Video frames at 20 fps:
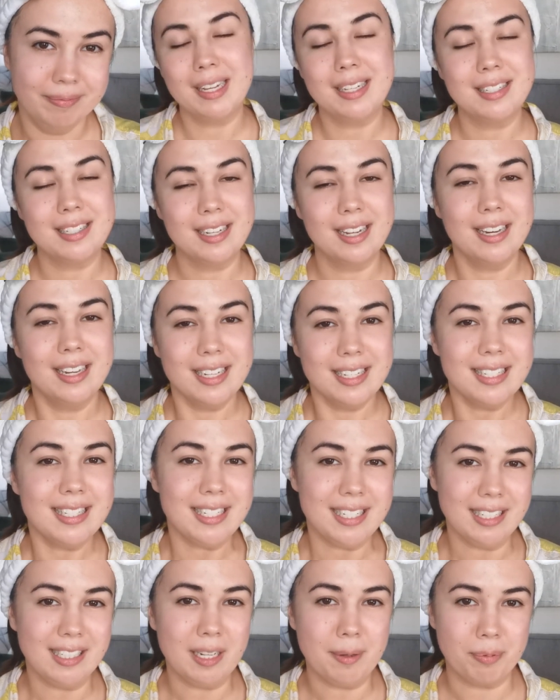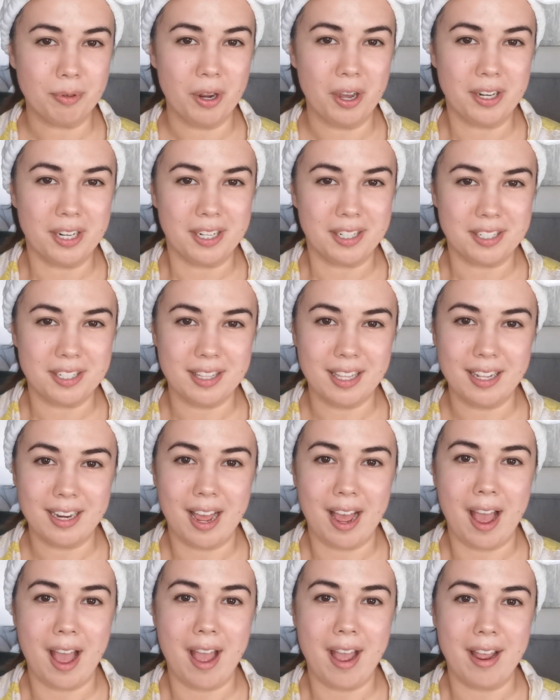But it is still a product that
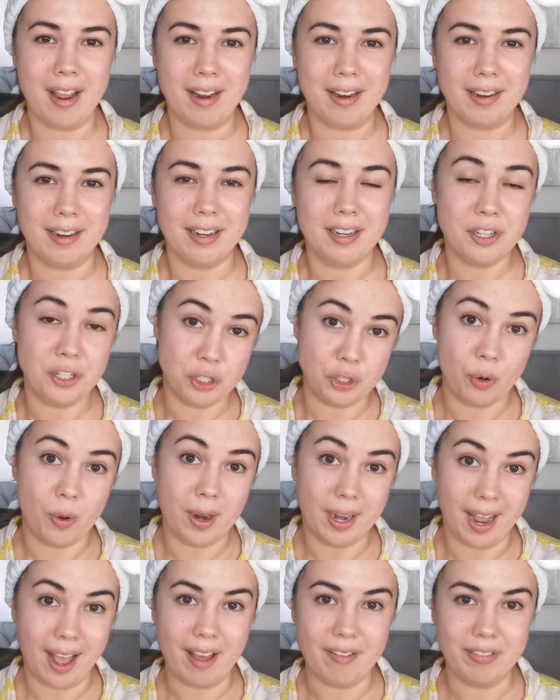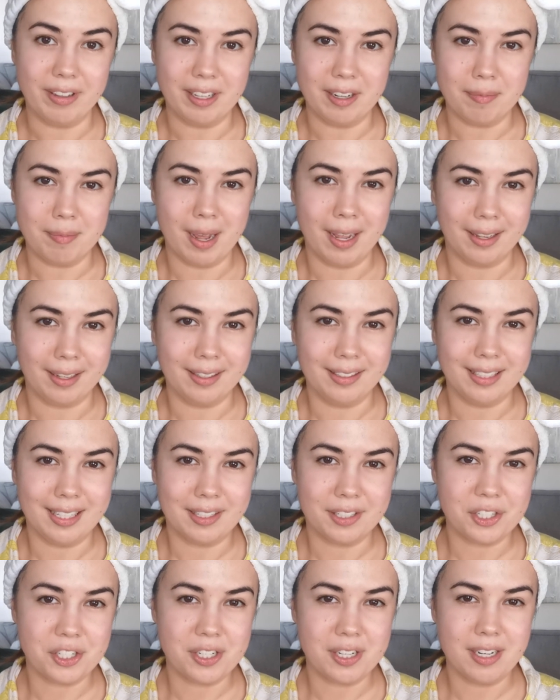I enjoy having in my
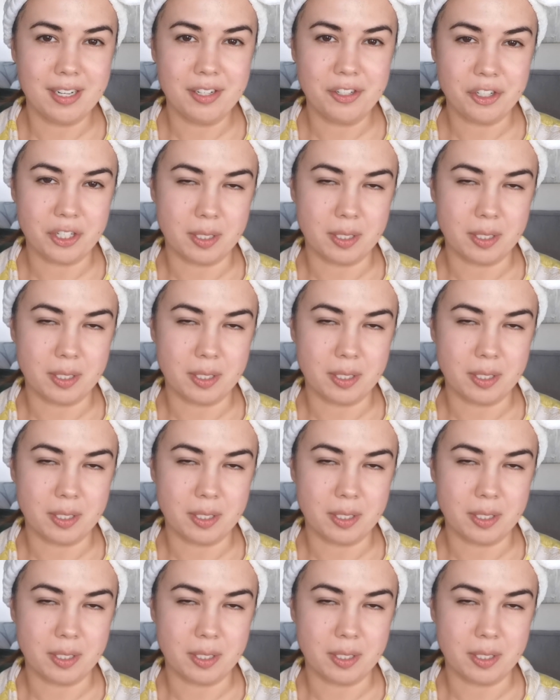collection,